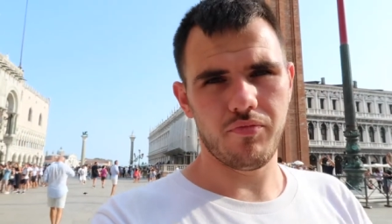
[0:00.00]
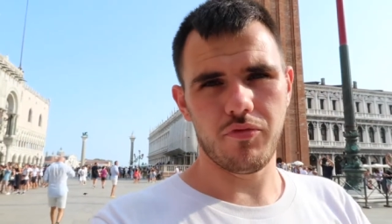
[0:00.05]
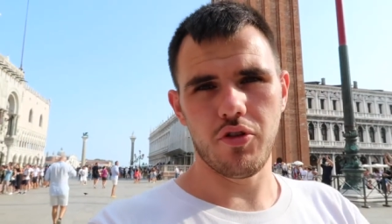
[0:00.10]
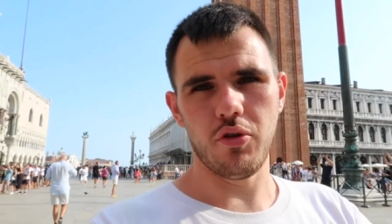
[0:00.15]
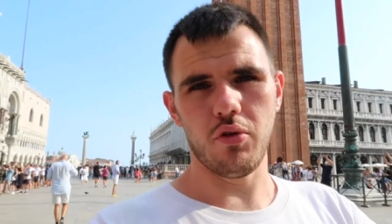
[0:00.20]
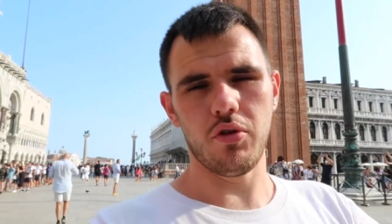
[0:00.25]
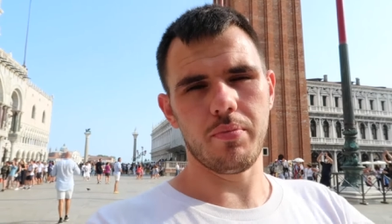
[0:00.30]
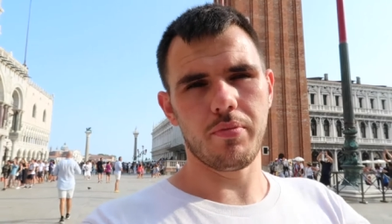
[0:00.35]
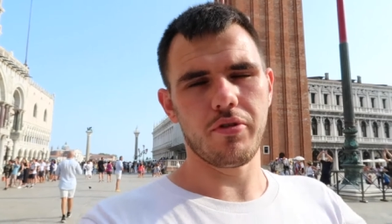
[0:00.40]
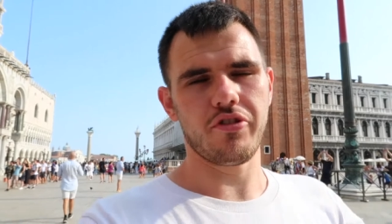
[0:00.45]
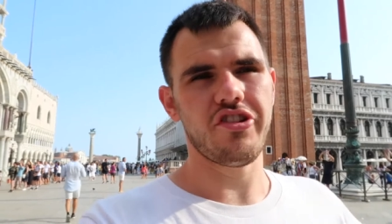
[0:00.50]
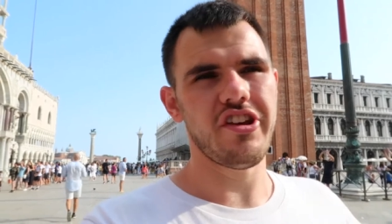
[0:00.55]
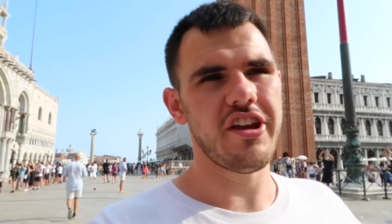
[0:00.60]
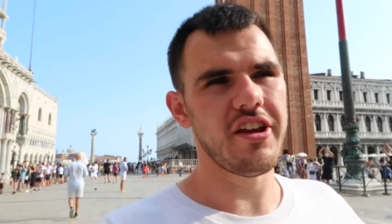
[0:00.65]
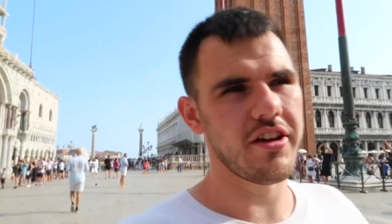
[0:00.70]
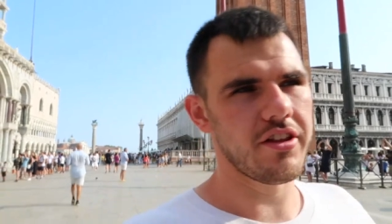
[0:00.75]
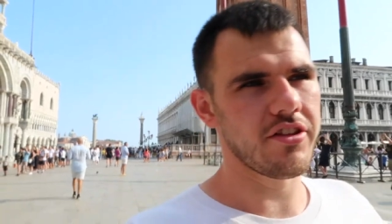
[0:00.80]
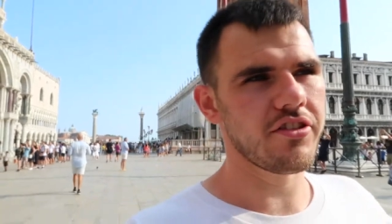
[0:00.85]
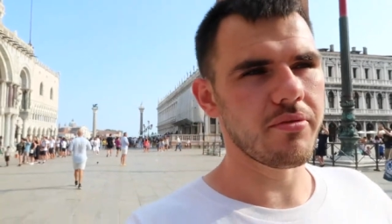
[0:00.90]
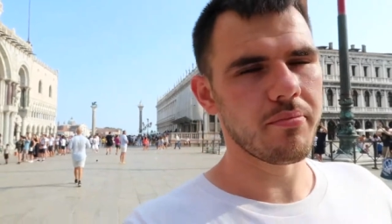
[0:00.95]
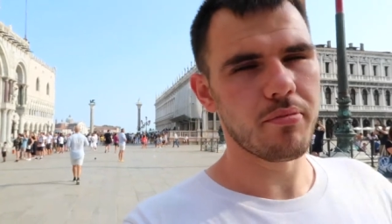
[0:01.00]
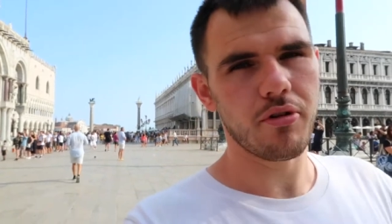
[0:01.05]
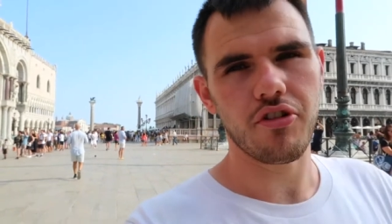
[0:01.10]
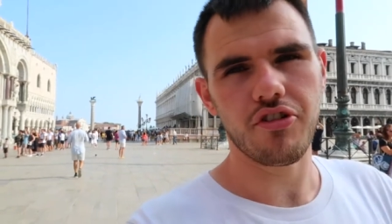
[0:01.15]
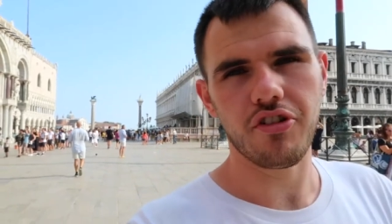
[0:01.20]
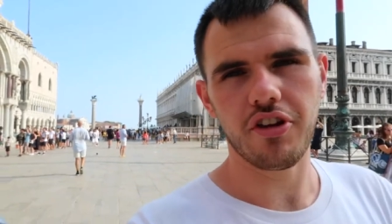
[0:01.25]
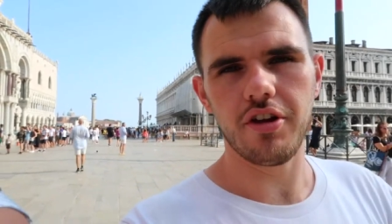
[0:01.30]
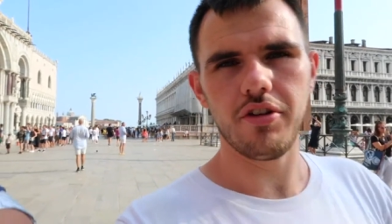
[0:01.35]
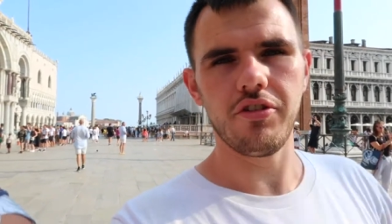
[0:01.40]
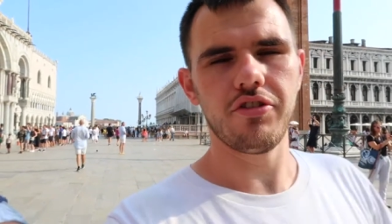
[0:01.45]
do all the proceedings and
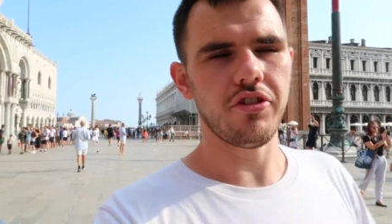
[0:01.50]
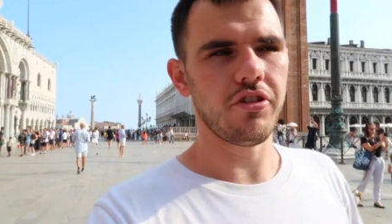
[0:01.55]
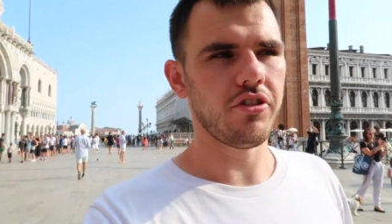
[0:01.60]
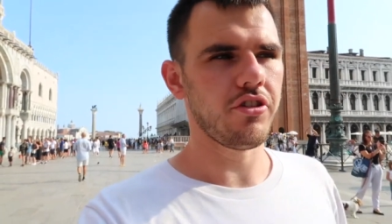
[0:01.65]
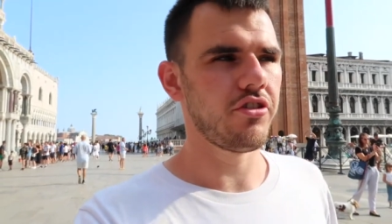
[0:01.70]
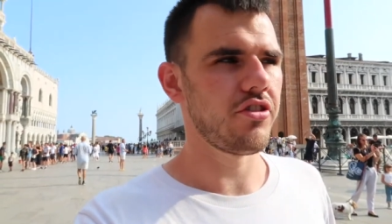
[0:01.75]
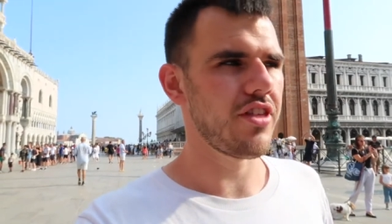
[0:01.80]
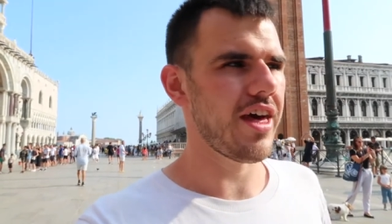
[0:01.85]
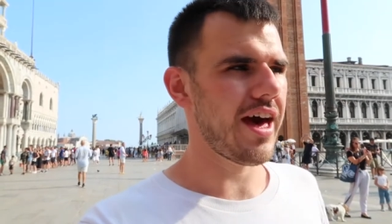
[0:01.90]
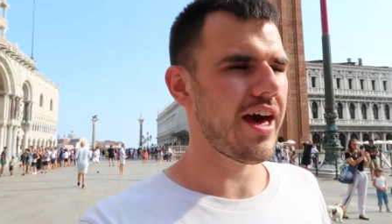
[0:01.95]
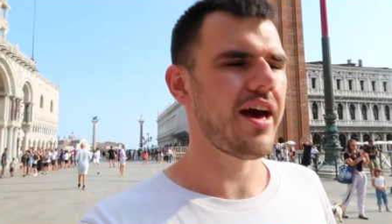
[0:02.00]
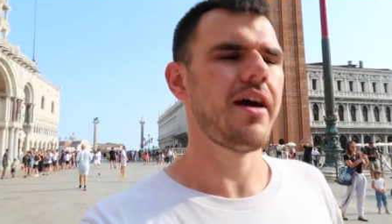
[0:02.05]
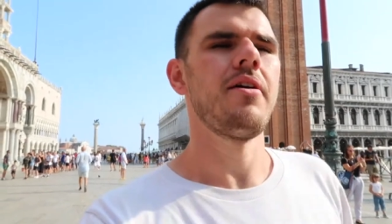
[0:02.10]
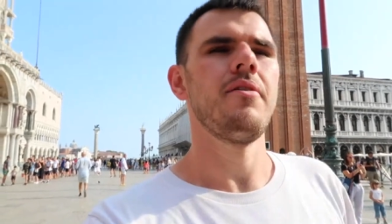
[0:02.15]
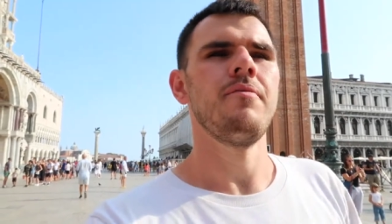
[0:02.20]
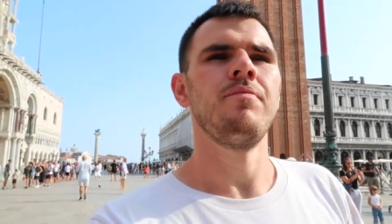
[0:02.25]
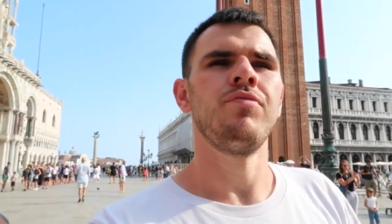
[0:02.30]
prosecutions there.